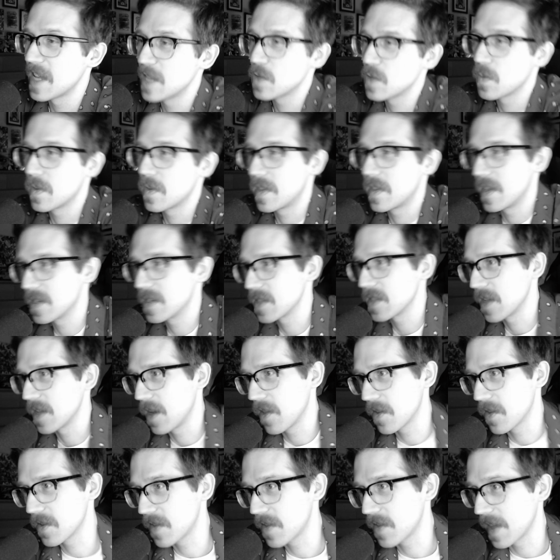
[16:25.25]
with this and
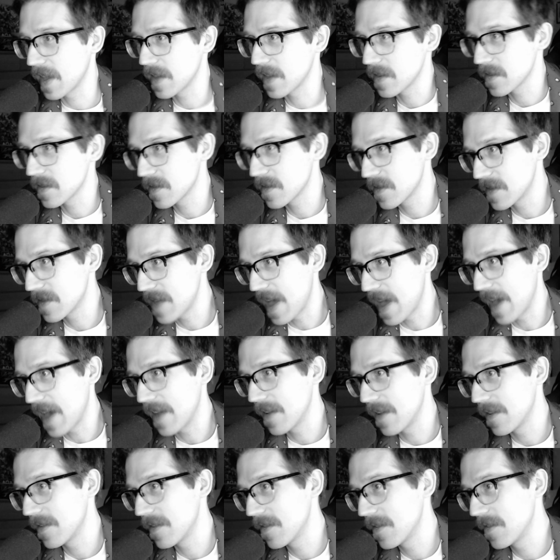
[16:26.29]
other things that
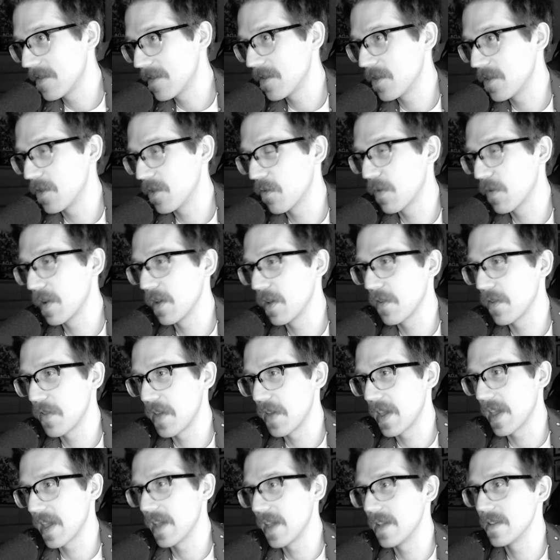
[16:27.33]
the real
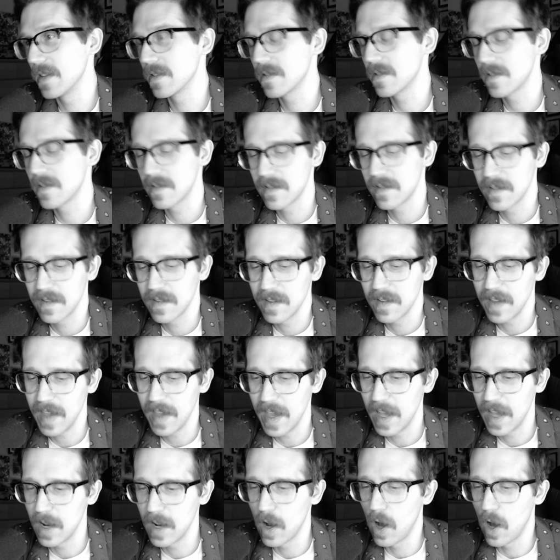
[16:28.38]
thing is,
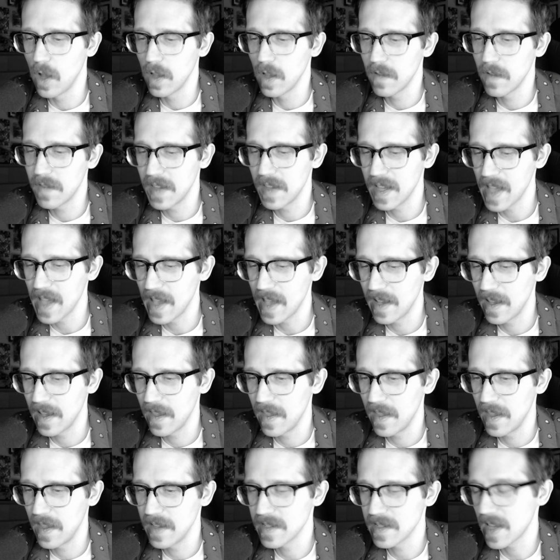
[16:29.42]
in all of these
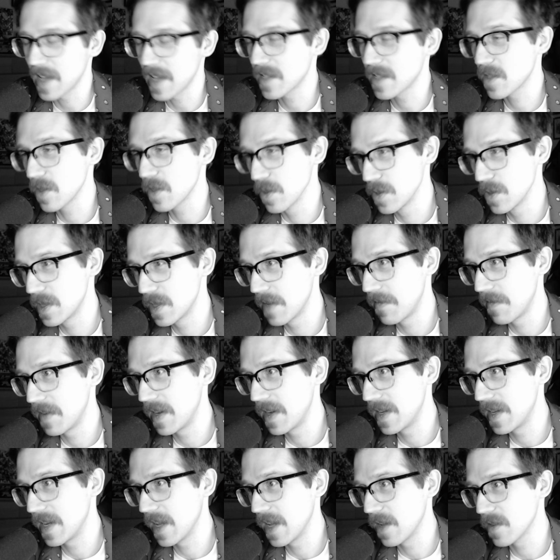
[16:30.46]

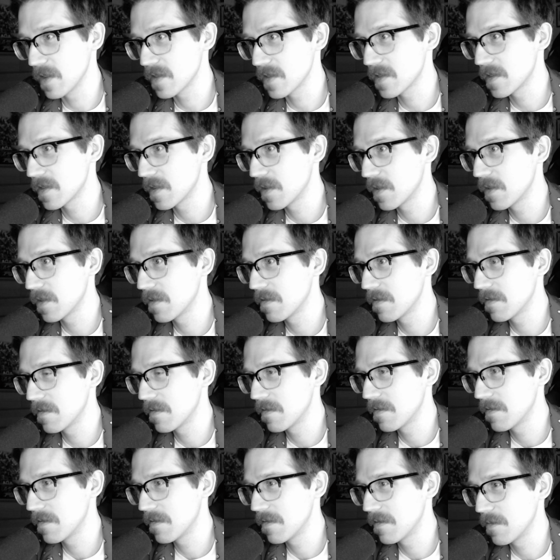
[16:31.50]
exclusivity deals,
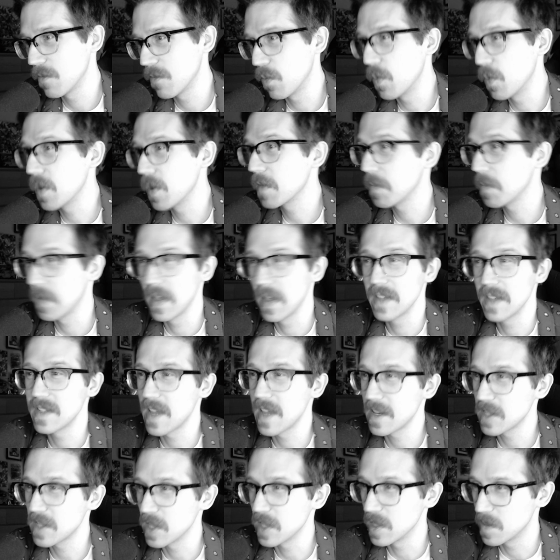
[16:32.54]
with
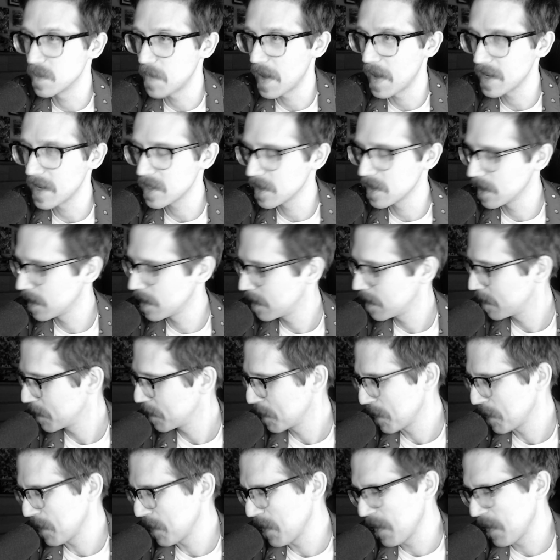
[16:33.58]
PlayStation especially,
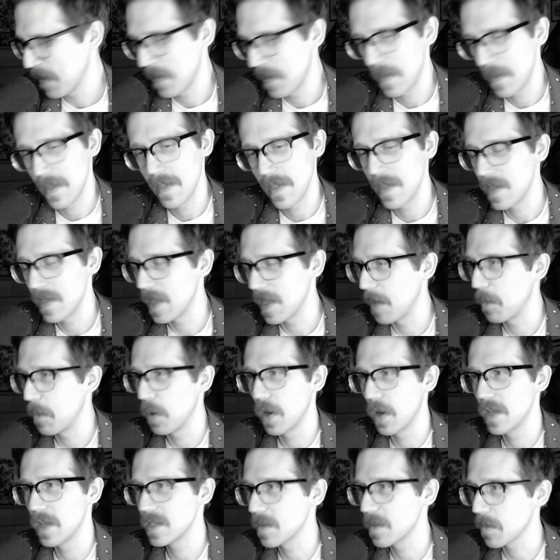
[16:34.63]
they
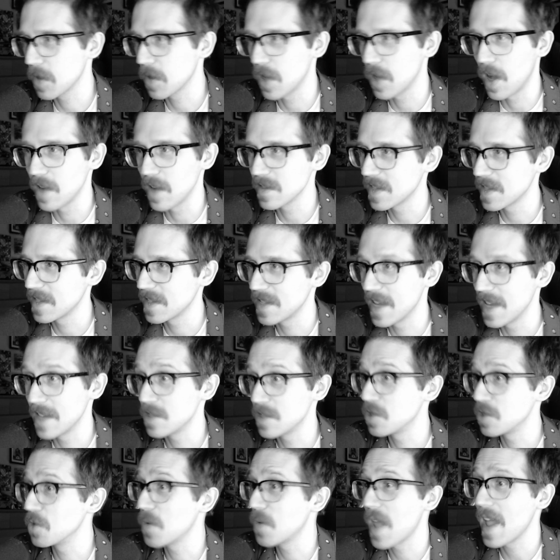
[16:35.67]
put in some clause that
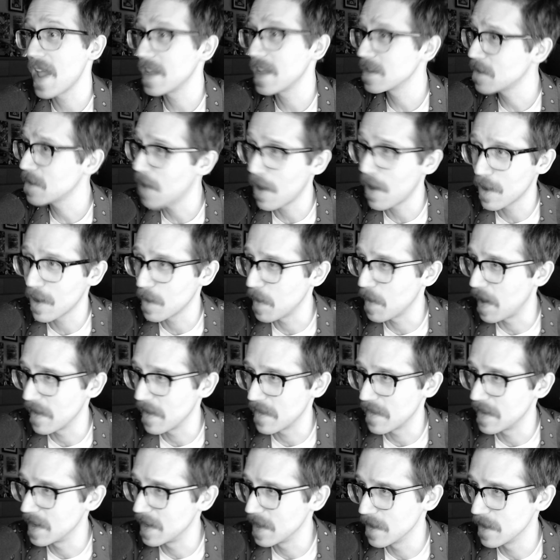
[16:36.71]
says you can't talk about
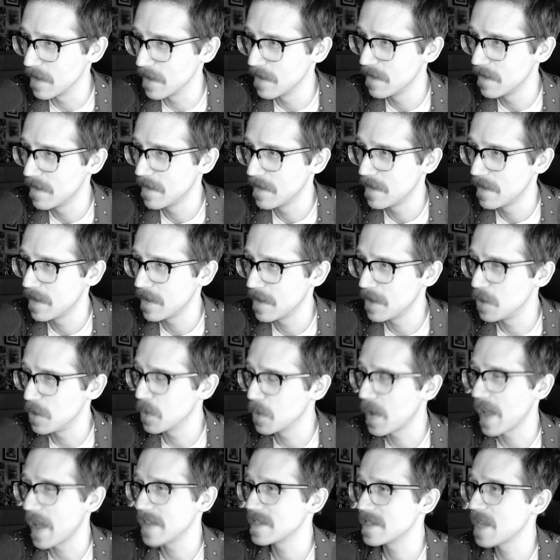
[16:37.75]
the deal. You
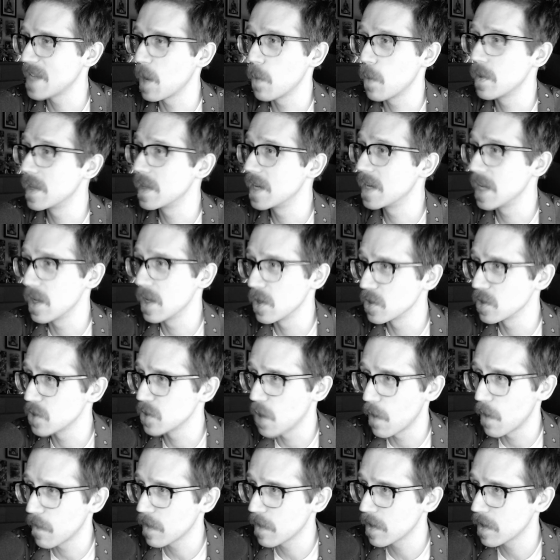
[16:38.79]
can't say when the deal is
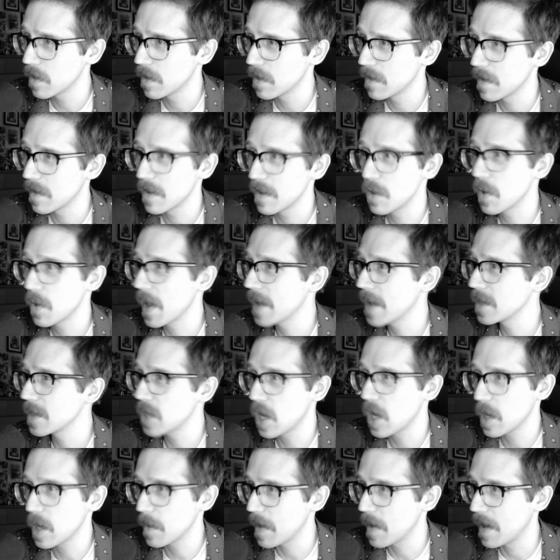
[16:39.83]
over. You can't
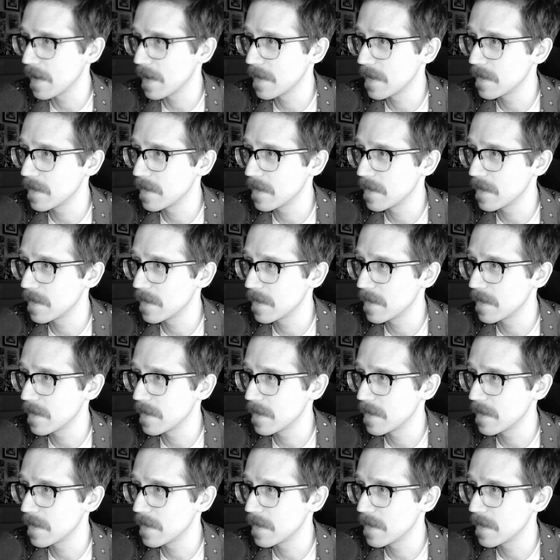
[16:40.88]
talk about it.